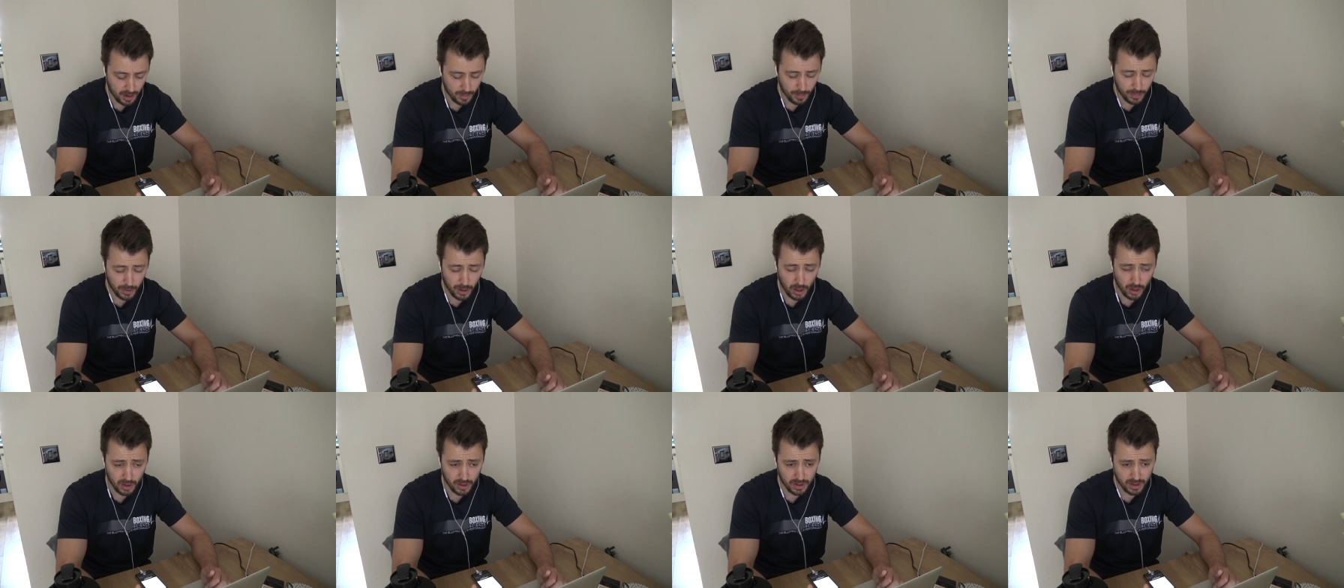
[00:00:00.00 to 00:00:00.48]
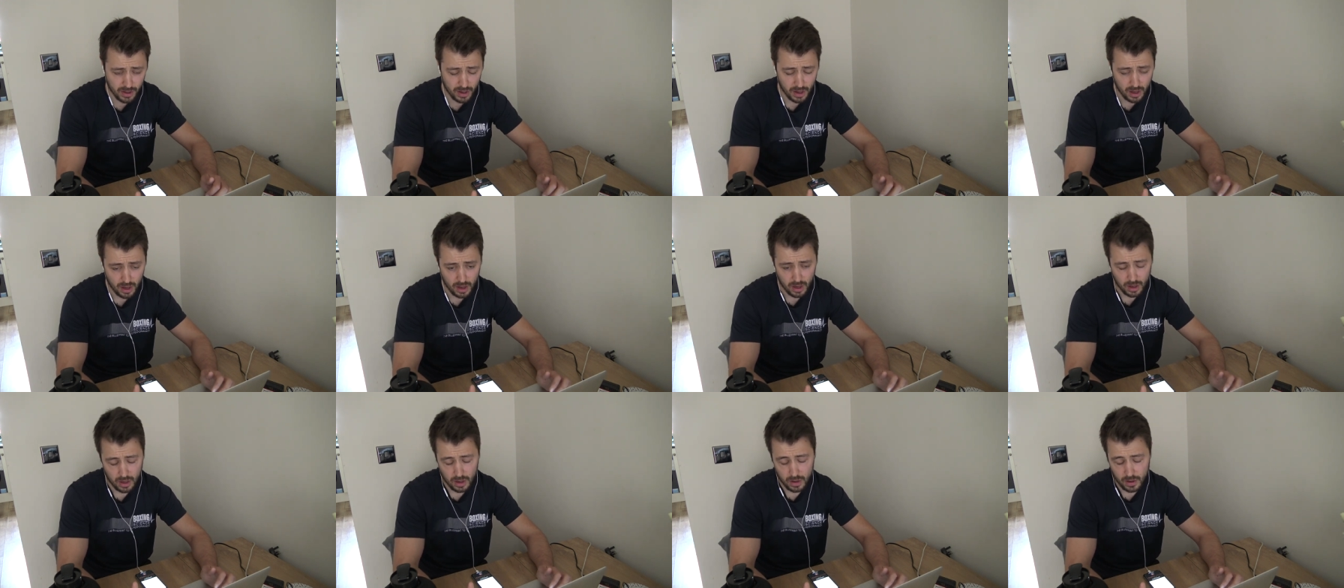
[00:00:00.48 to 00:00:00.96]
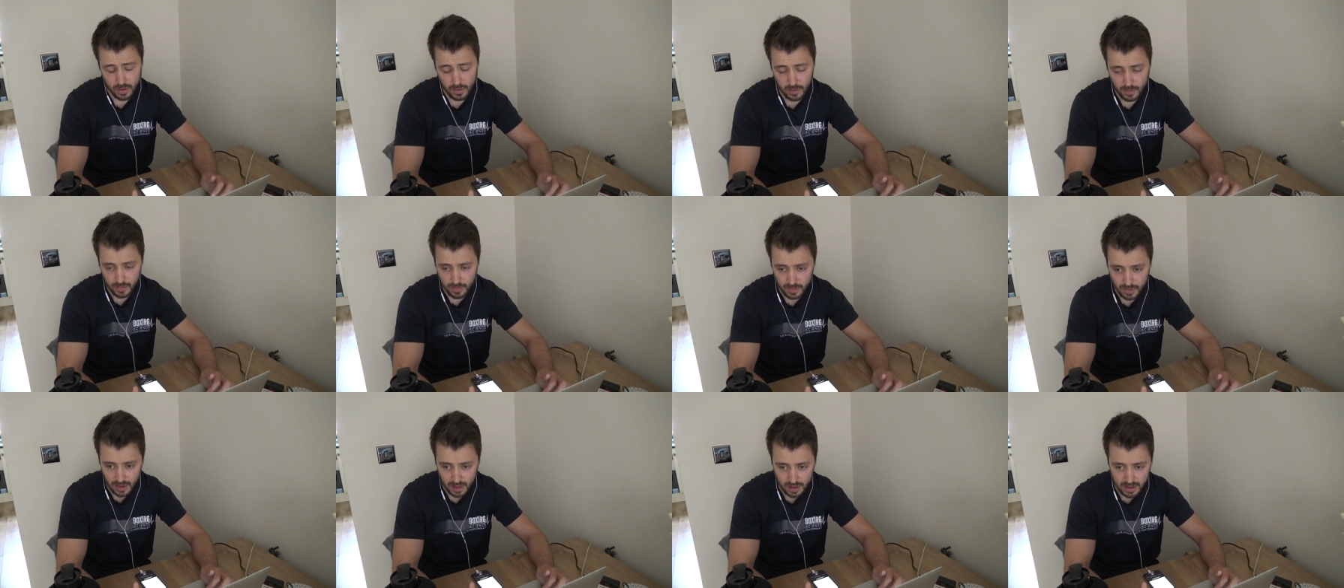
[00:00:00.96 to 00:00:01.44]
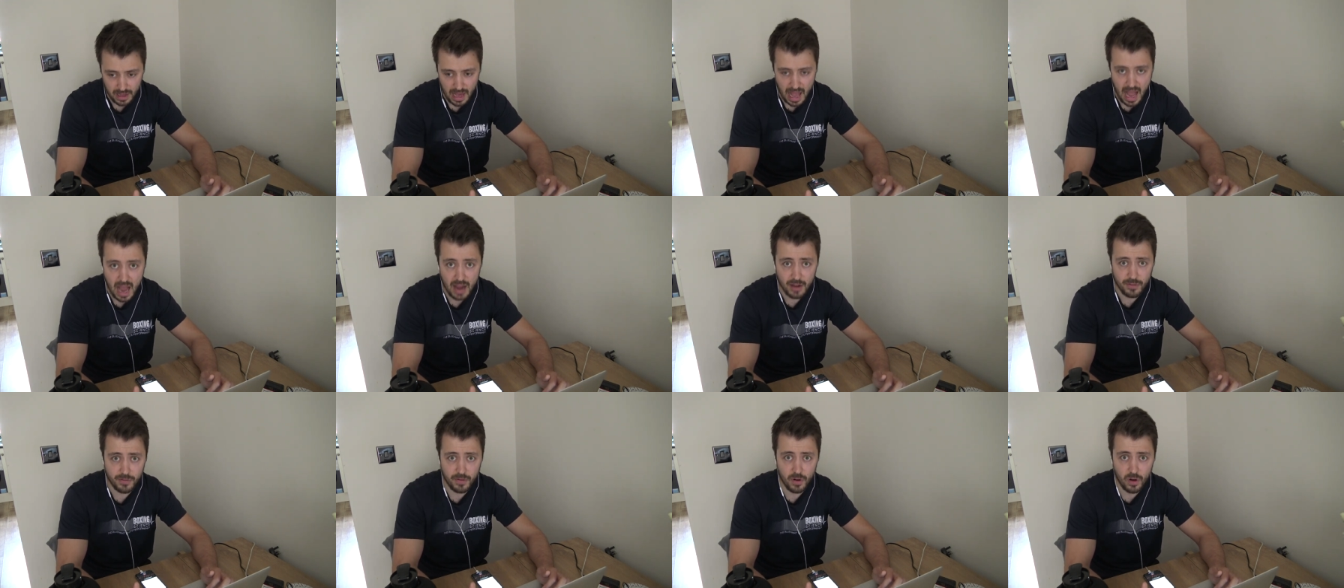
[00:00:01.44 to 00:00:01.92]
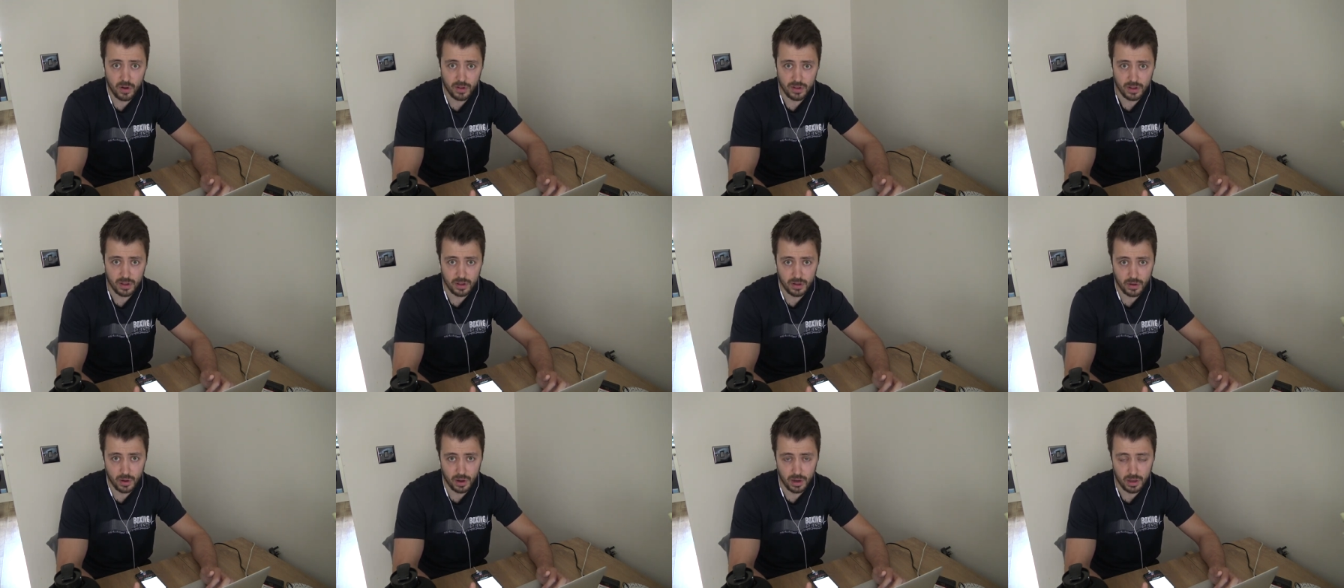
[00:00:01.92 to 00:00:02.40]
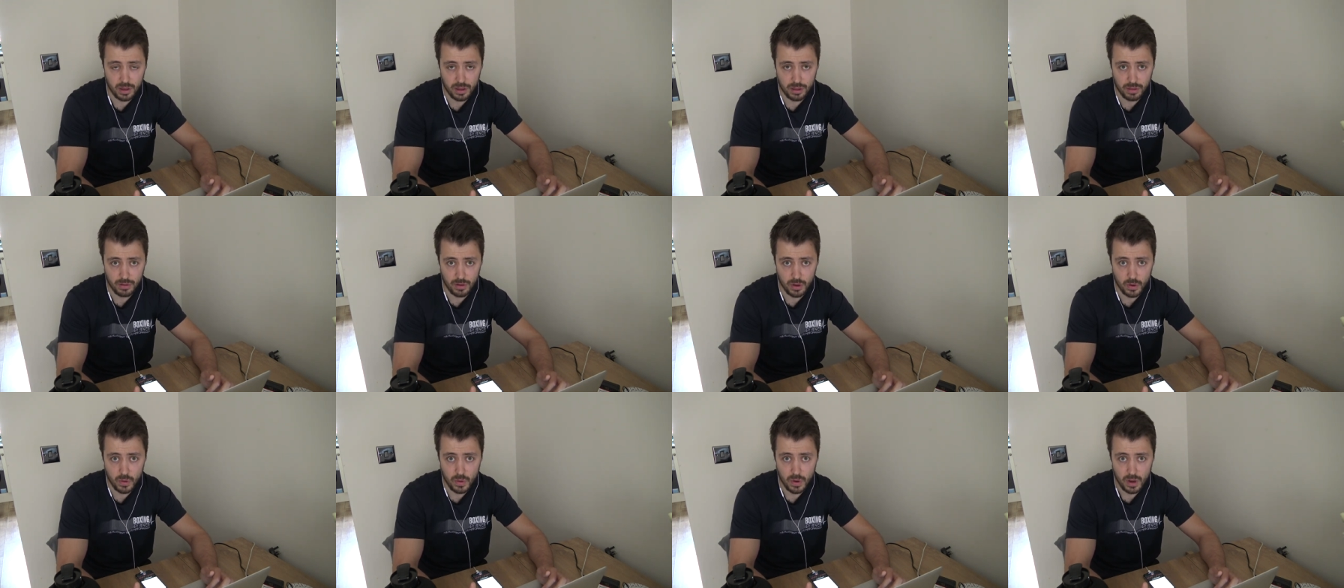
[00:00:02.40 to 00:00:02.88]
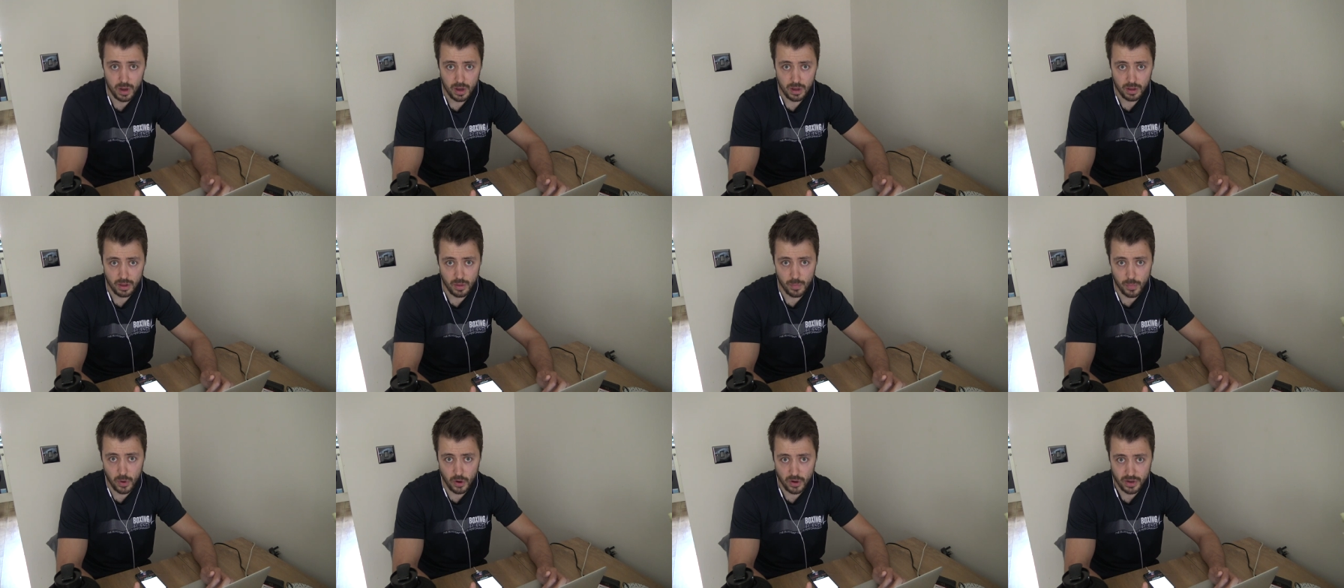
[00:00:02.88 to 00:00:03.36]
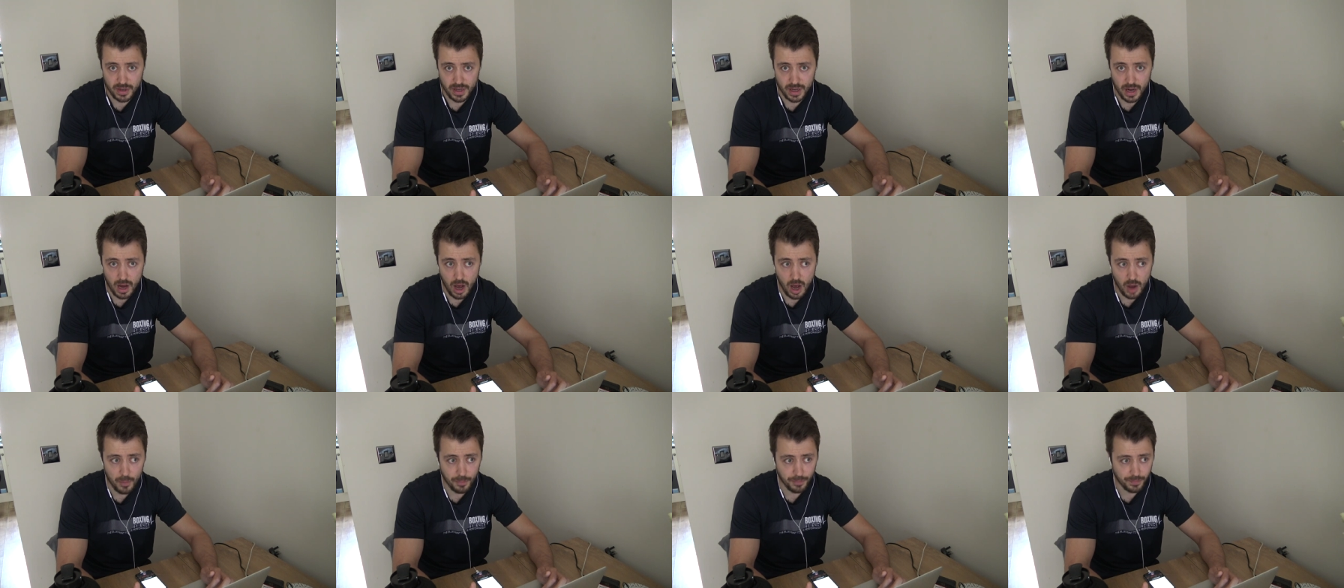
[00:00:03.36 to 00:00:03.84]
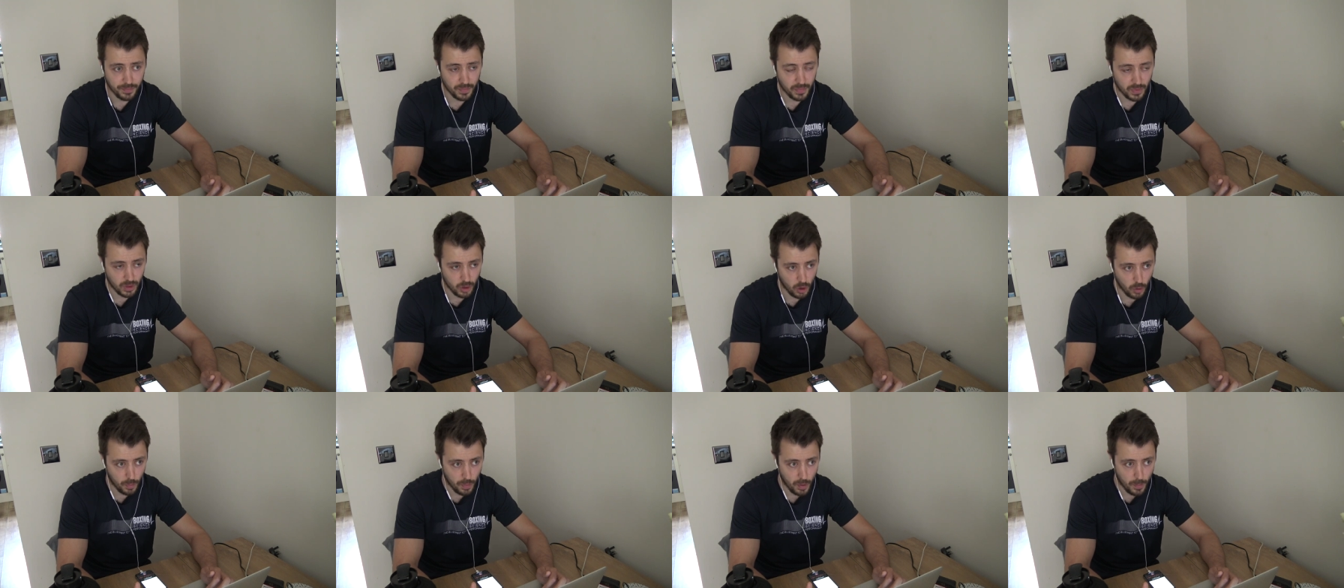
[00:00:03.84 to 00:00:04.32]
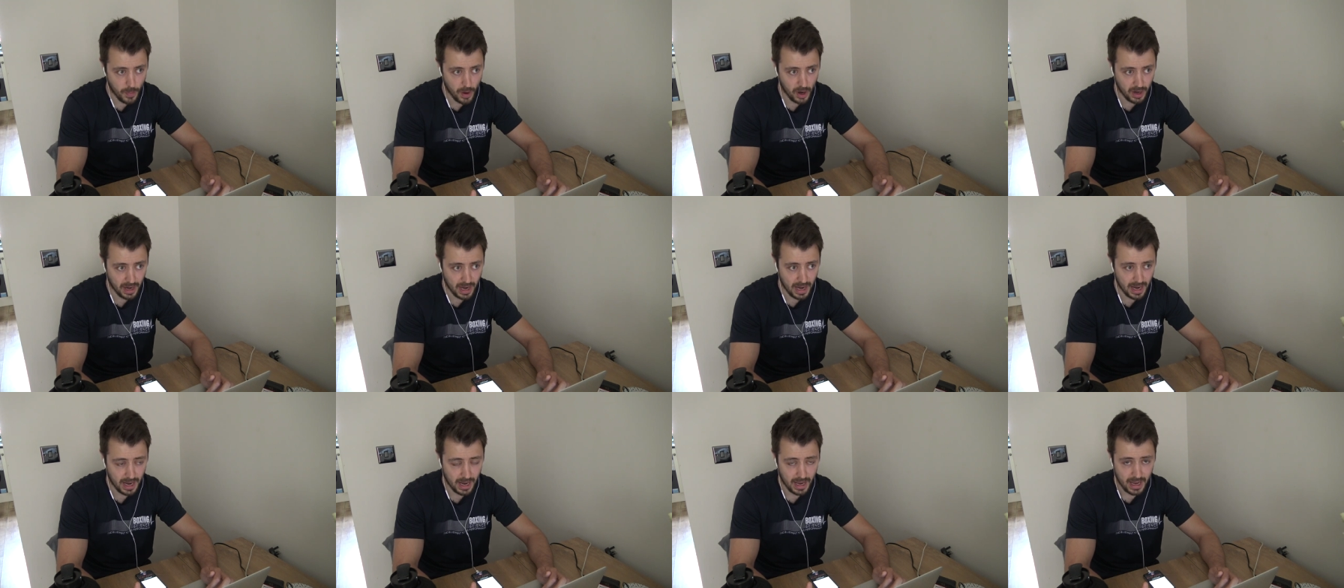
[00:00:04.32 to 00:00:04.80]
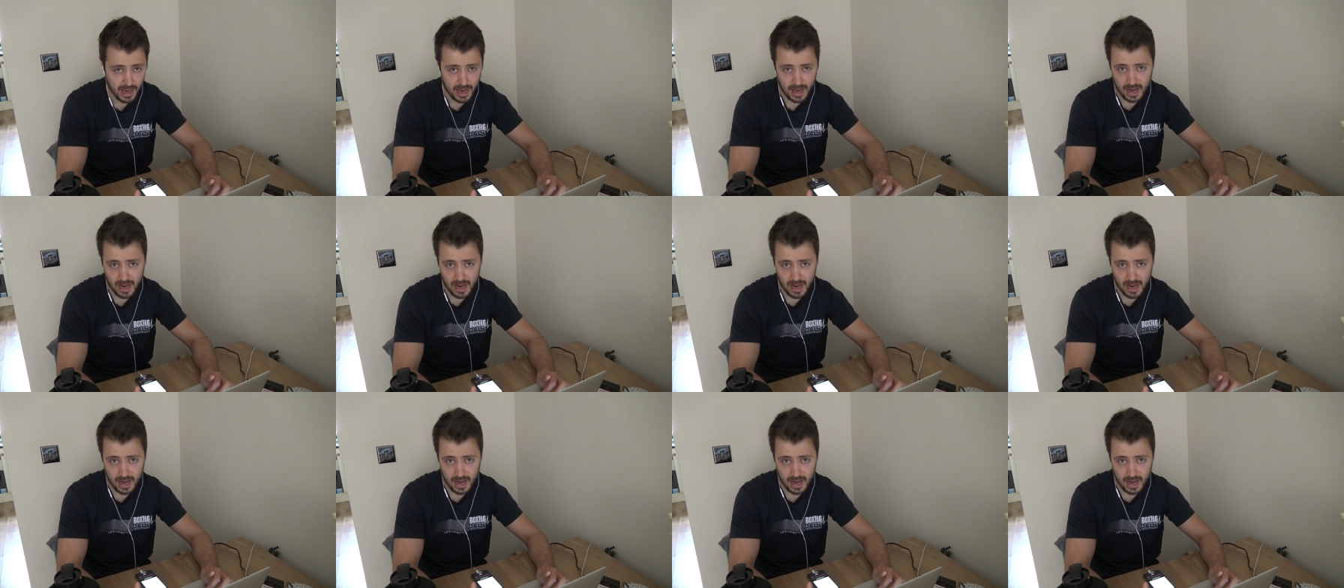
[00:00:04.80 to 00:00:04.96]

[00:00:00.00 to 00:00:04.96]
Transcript: And plus, there's high forces going through the punching arm, the upper body,